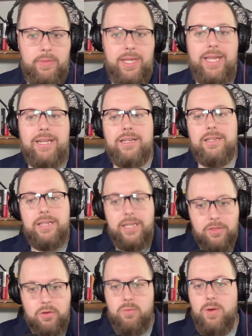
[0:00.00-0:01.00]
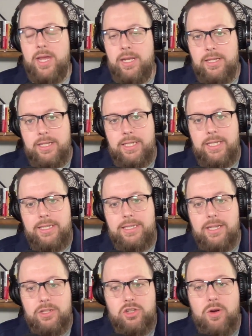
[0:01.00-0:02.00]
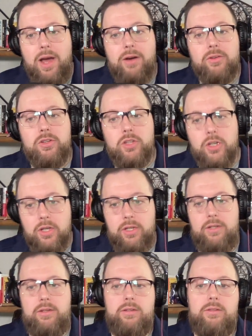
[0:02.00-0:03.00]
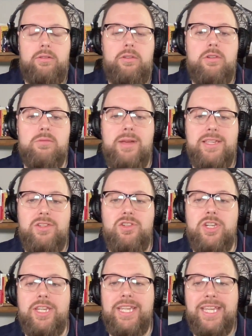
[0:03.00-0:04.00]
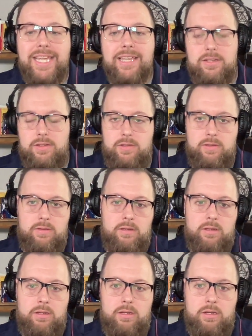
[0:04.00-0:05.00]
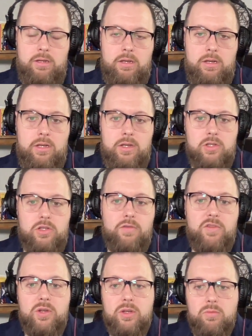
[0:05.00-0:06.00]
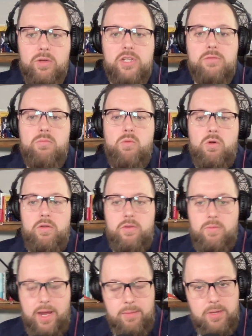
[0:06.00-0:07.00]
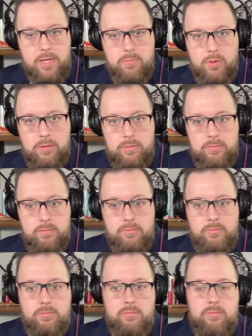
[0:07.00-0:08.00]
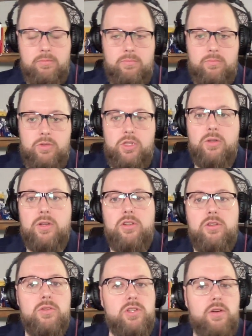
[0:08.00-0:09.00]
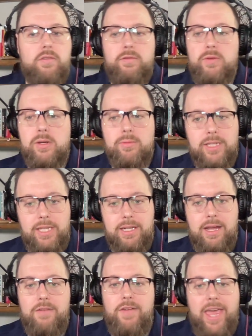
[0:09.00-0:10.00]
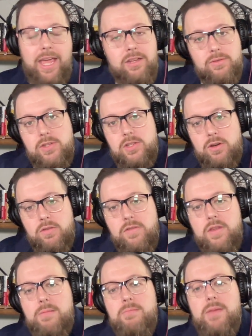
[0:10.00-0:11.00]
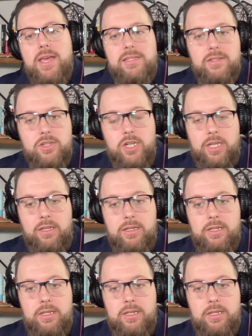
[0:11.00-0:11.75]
And click-through rate tells you how good your messaging is. So if you can reach more of the right people, you can do so frequently enough, and you serve them messaging